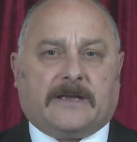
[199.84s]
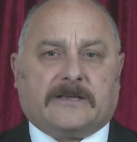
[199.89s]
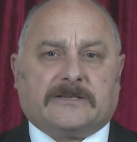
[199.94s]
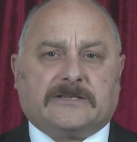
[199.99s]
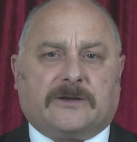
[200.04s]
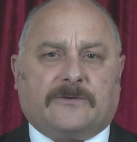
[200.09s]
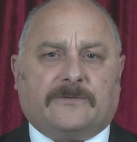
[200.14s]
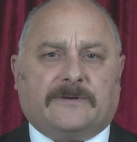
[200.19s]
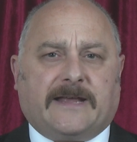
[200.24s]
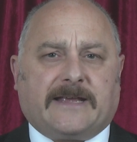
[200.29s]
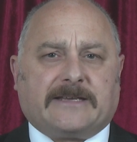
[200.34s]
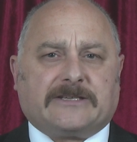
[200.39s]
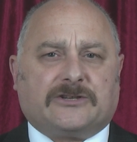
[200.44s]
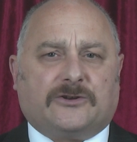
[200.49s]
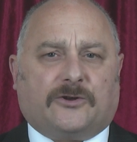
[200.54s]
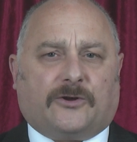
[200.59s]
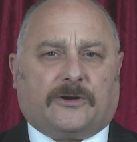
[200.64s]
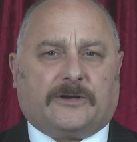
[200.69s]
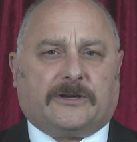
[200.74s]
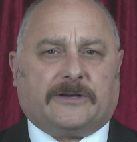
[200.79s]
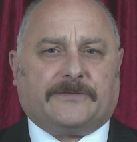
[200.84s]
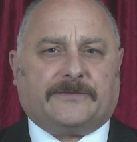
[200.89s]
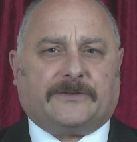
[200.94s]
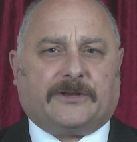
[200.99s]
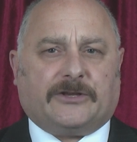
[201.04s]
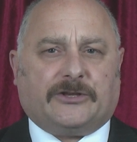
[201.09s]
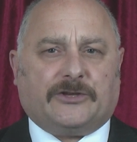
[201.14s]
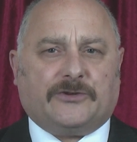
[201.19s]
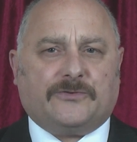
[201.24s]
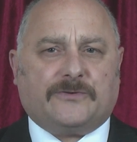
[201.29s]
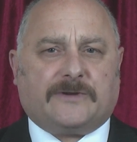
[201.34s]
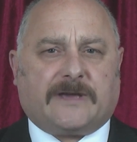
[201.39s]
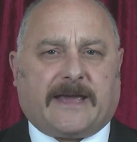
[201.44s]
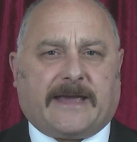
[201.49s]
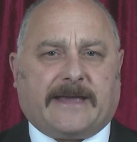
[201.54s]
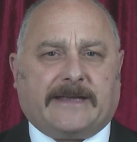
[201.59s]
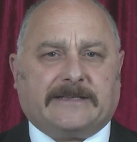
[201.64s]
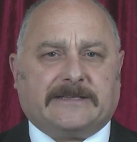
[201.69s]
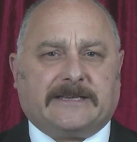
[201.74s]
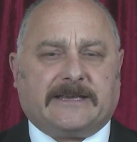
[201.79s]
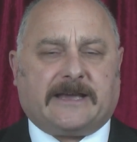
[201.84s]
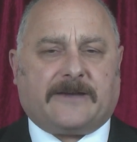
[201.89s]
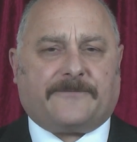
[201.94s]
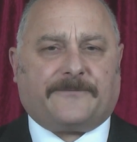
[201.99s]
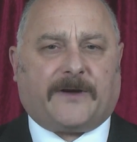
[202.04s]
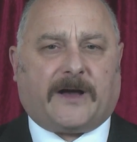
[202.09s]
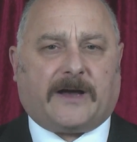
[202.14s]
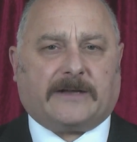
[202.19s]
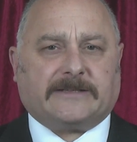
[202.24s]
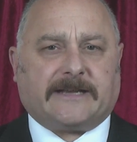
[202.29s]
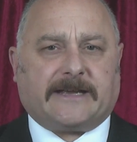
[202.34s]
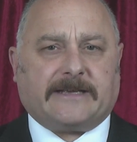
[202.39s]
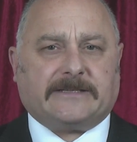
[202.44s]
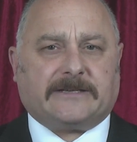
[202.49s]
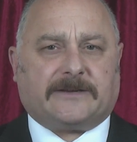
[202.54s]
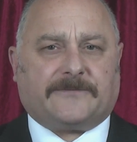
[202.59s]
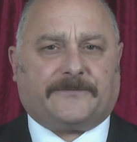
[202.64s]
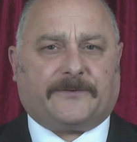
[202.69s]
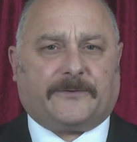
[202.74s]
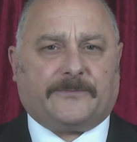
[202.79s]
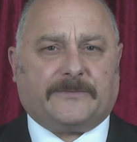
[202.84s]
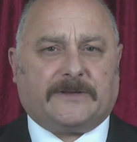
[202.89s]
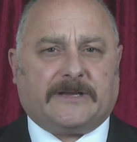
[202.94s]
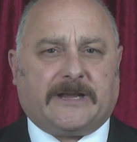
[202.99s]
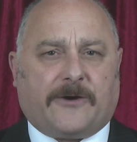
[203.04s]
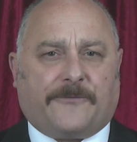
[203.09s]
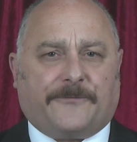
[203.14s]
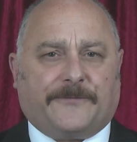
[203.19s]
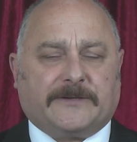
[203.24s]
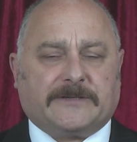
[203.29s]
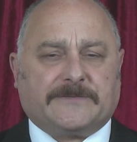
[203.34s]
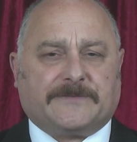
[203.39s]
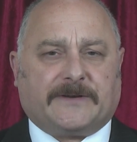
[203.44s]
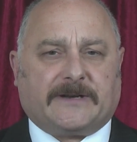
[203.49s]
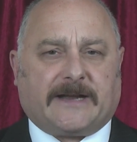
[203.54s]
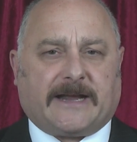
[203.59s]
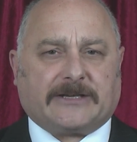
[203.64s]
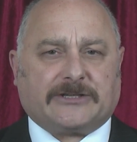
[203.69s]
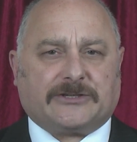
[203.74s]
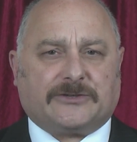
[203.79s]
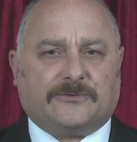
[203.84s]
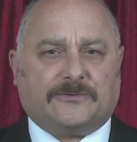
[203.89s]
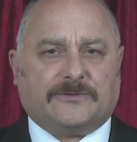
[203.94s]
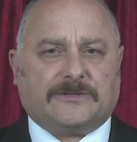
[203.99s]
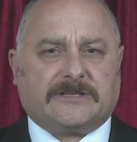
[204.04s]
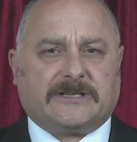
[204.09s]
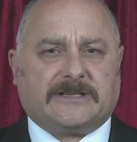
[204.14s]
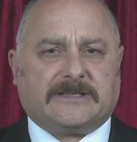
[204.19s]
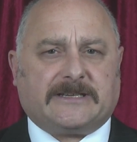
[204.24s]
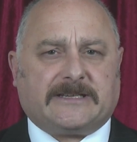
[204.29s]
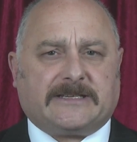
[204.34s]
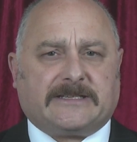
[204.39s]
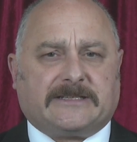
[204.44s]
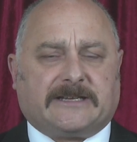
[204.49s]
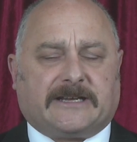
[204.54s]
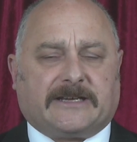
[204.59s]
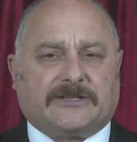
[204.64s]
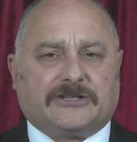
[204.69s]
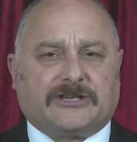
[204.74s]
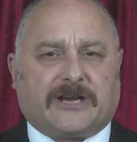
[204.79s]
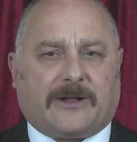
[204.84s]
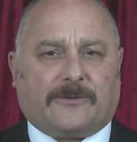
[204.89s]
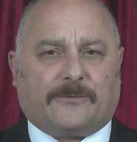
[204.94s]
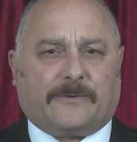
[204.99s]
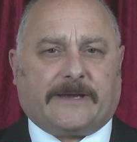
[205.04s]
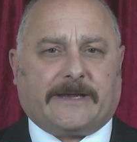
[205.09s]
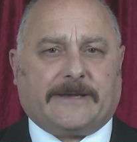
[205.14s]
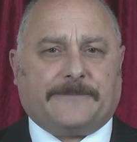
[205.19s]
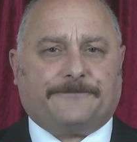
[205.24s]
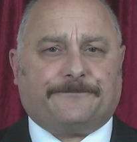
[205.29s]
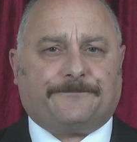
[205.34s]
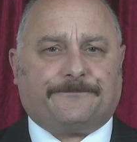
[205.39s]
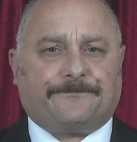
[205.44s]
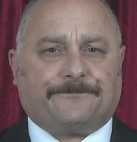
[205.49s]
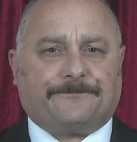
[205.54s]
So let's look at the UK TFR data from the Office for National Statistics, shall we?